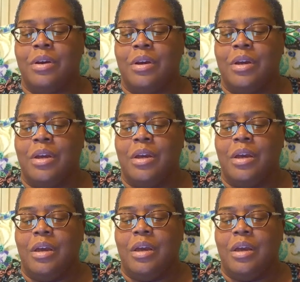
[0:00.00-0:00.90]

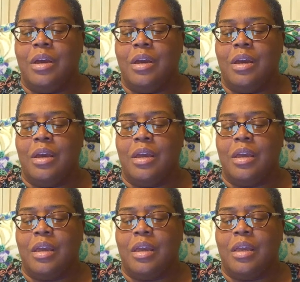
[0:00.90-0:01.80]

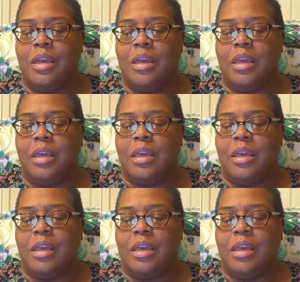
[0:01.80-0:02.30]
No one is speaking in this clip.